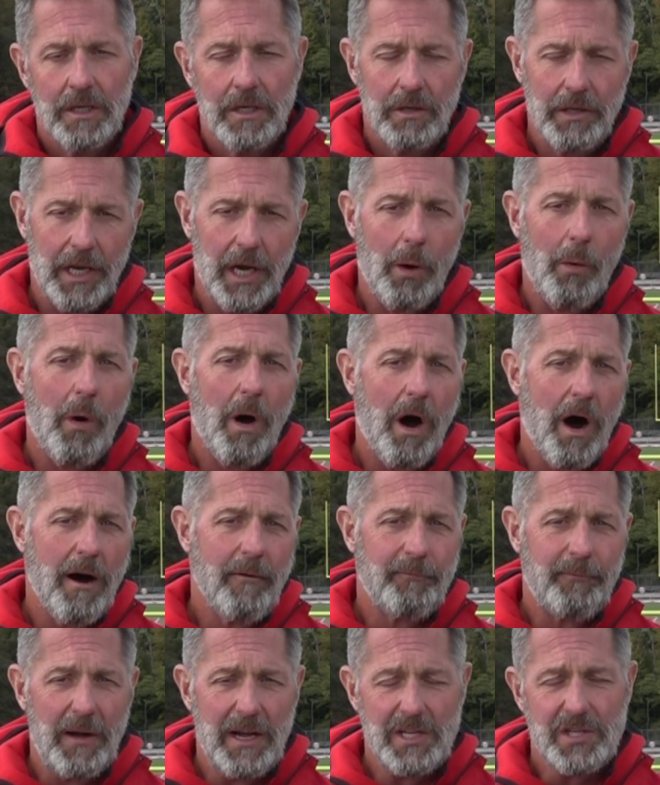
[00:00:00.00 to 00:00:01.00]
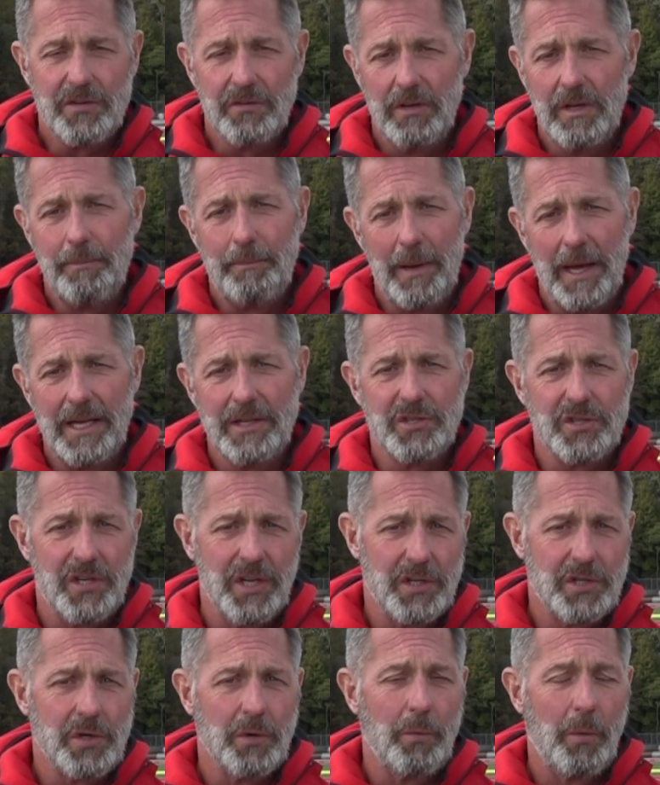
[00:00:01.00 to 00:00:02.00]
Offensively, Ben
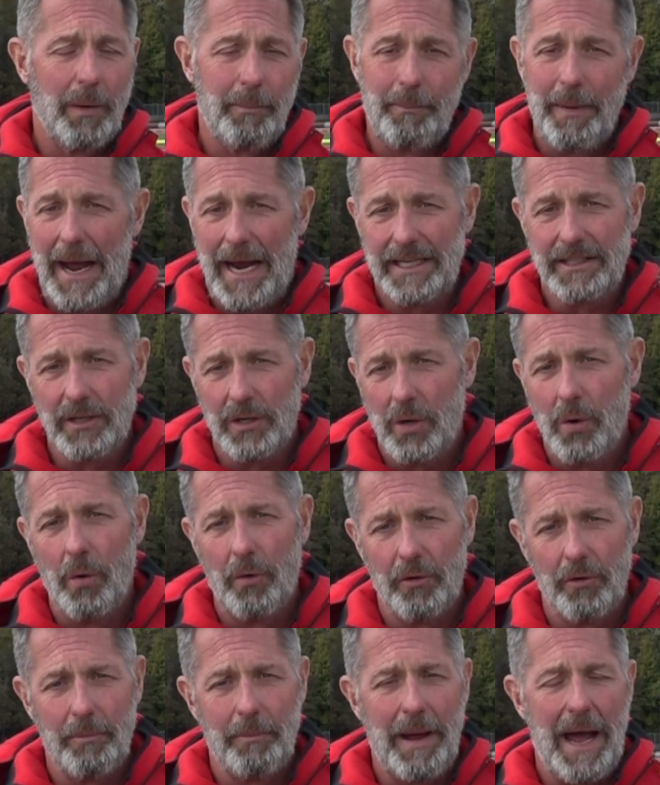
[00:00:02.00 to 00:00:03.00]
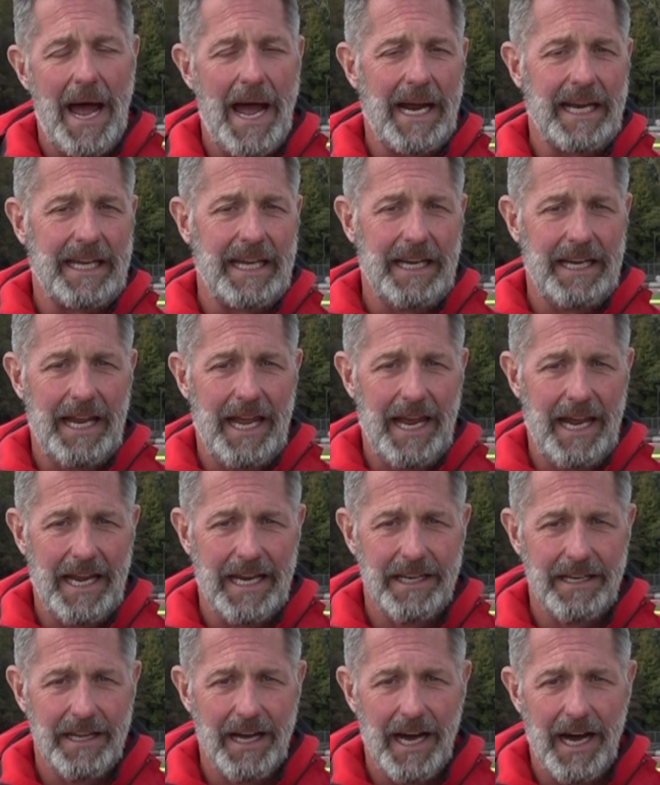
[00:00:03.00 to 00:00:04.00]
Sitchell went back to quarterback,
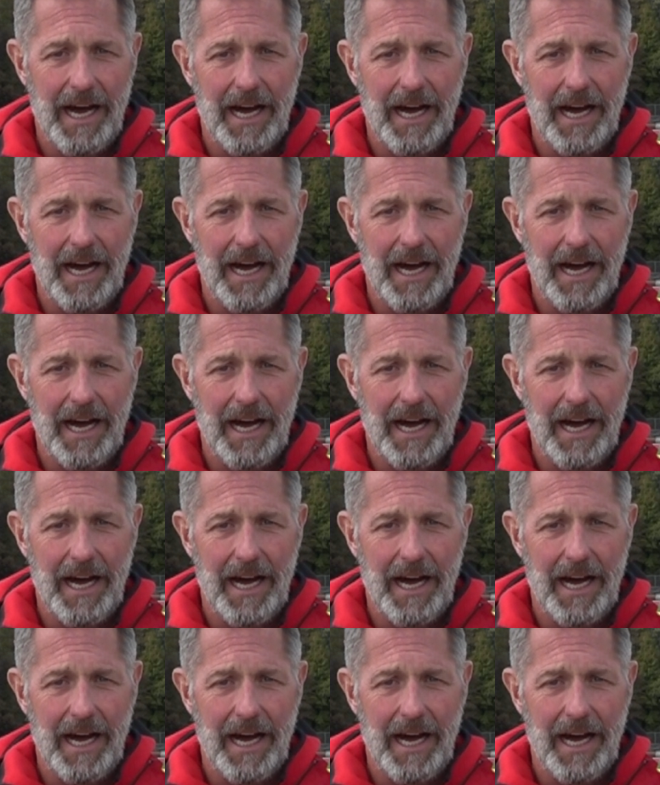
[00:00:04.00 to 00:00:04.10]
and